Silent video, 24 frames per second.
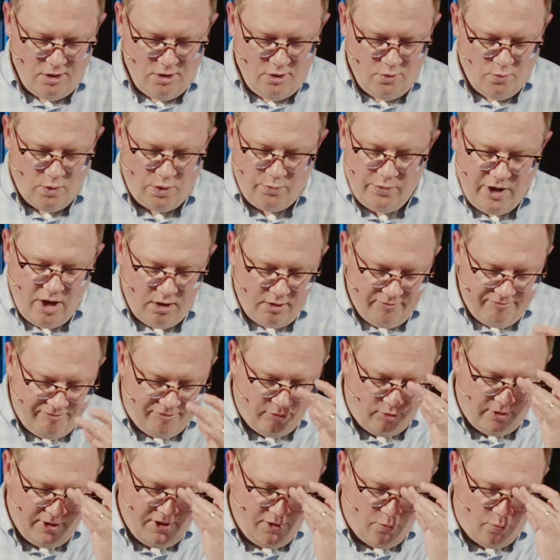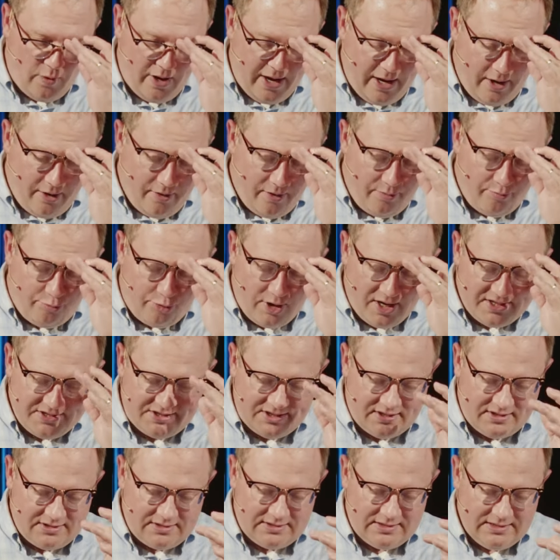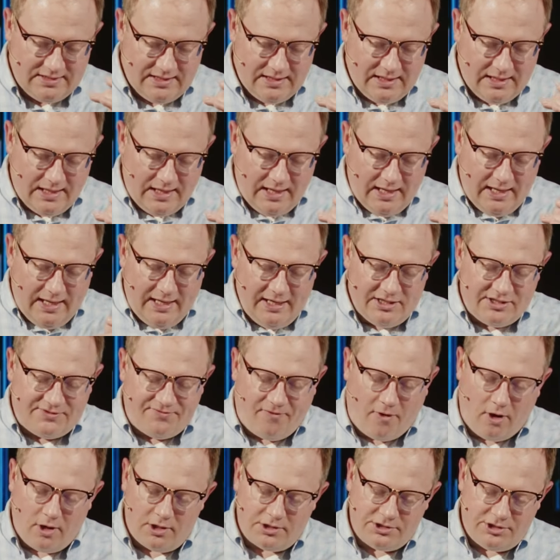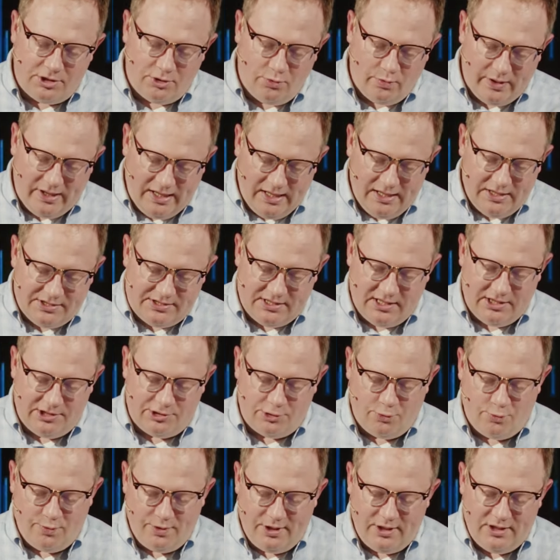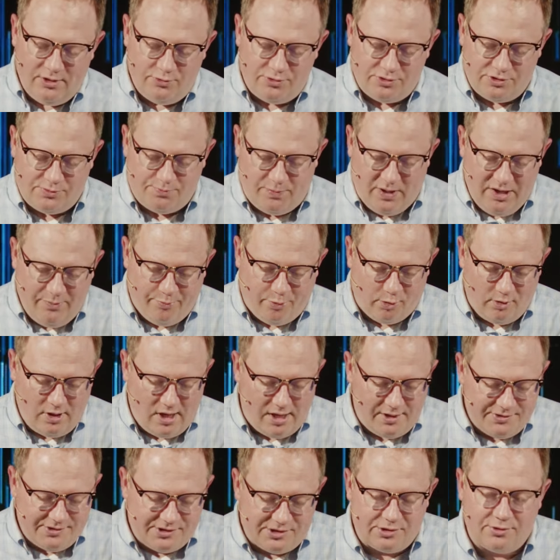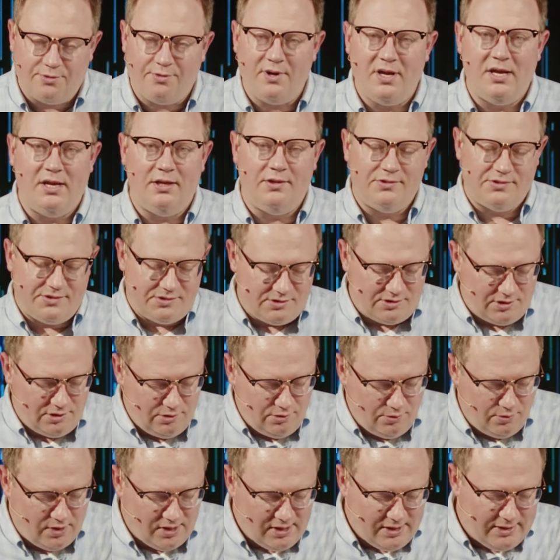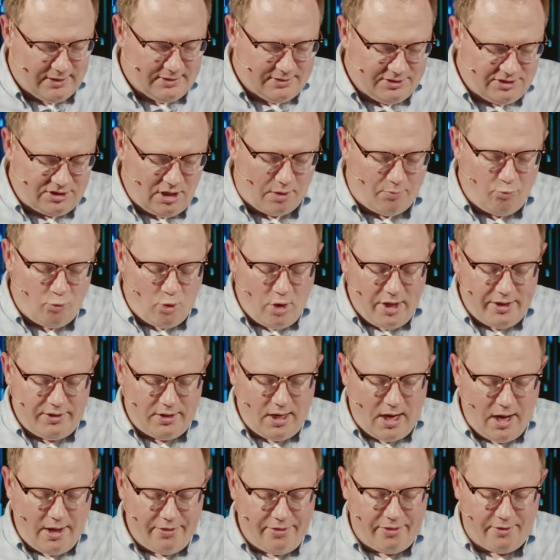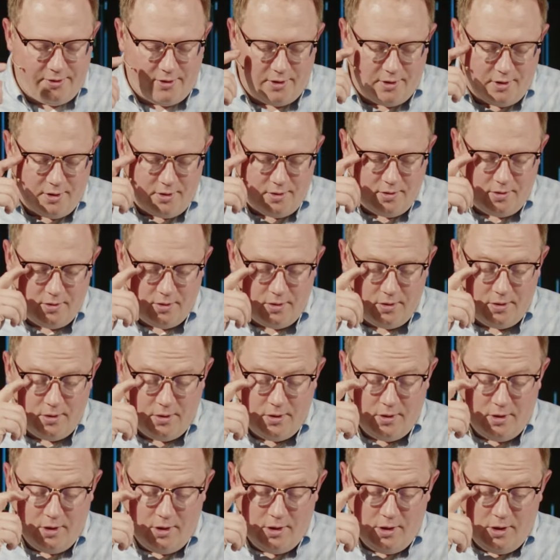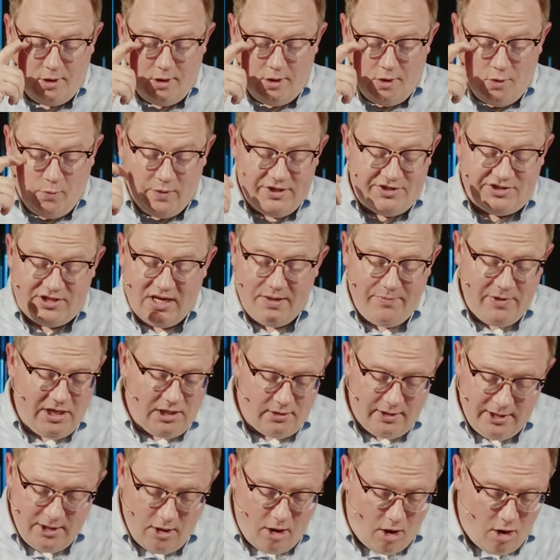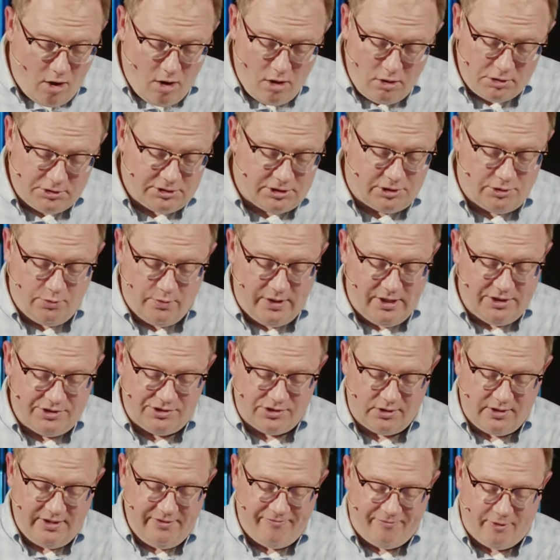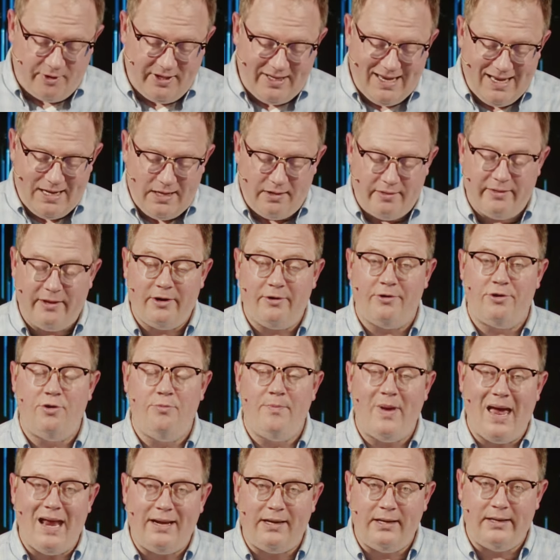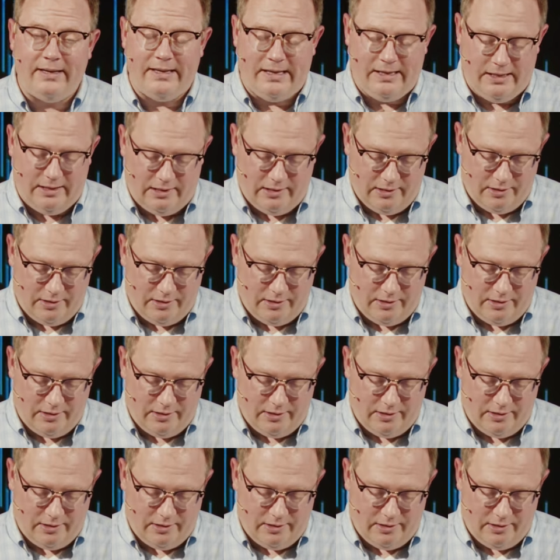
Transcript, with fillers: When we aren't fully aware and present, it is far too easy to reduce people on screens to someone other. We seemingly all too easily forget their humanity.